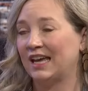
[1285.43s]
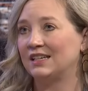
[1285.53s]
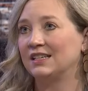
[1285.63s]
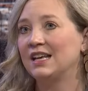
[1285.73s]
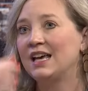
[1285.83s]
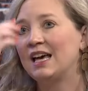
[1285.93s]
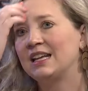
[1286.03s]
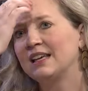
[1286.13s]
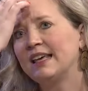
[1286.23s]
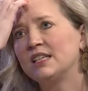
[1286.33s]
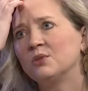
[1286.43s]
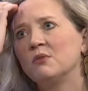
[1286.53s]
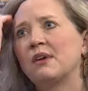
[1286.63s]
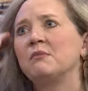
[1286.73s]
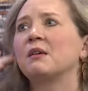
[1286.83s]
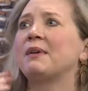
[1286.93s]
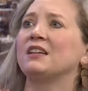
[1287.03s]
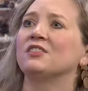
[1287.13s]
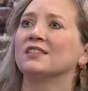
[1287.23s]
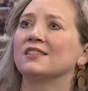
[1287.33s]
And I like to remind my
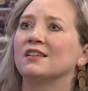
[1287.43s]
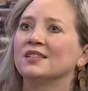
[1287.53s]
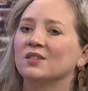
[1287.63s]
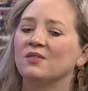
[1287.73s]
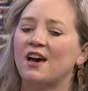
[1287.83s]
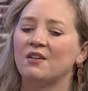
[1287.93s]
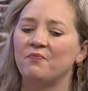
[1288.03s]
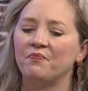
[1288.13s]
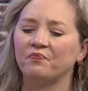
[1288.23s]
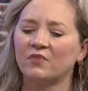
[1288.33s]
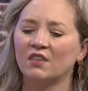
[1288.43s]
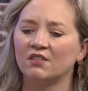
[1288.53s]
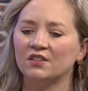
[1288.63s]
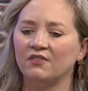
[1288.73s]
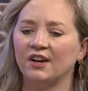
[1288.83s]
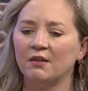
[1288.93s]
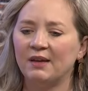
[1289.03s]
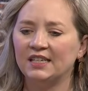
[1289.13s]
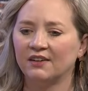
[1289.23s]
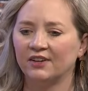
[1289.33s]
patients also that there's a very
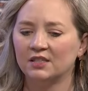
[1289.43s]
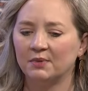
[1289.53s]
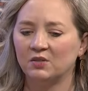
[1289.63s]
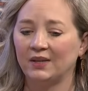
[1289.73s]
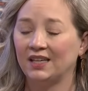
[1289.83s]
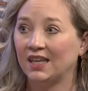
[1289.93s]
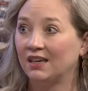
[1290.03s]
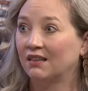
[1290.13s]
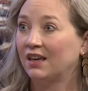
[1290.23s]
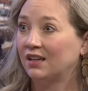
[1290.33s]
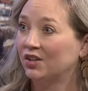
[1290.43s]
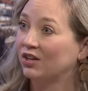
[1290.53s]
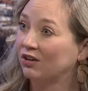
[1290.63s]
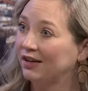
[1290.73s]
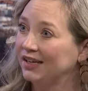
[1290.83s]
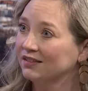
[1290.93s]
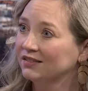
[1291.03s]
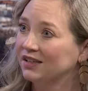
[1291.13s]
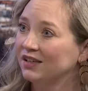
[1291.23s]
big difference between healing and curing.